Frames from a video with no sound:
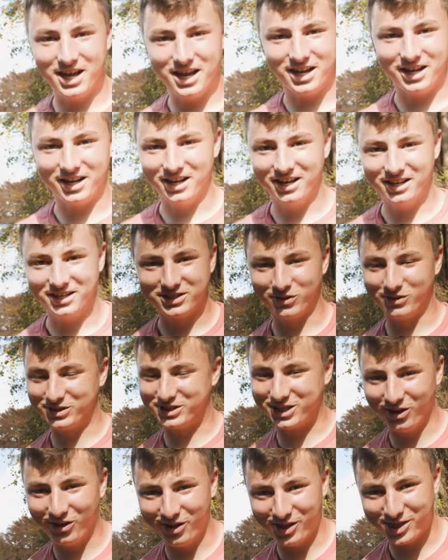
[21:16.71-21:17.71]
it. So
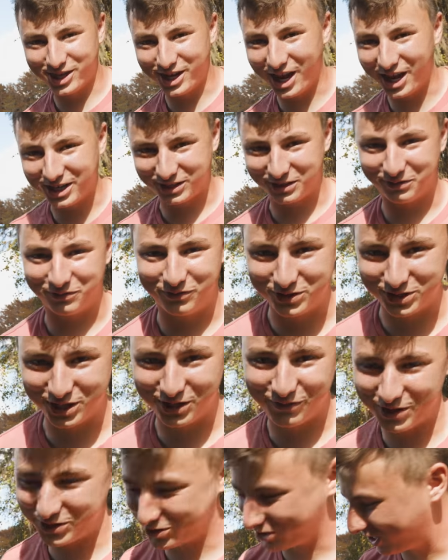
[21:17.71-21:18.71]
until the next
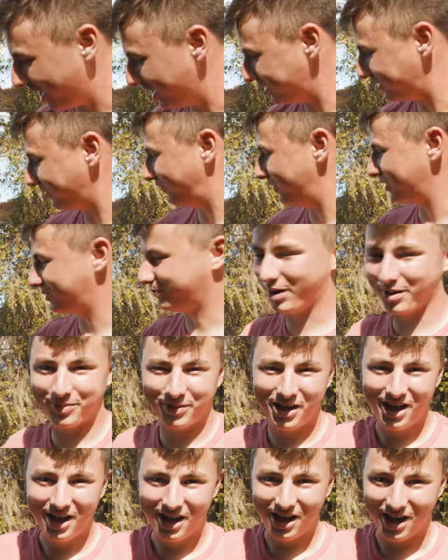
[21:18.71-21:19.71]
fishing adventure, guys, fish
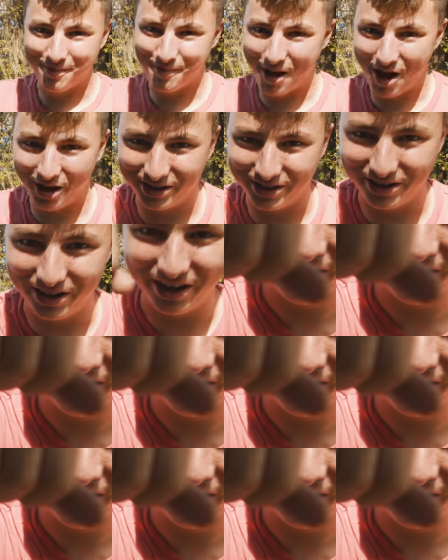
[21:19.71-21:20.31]
bump. I'm out of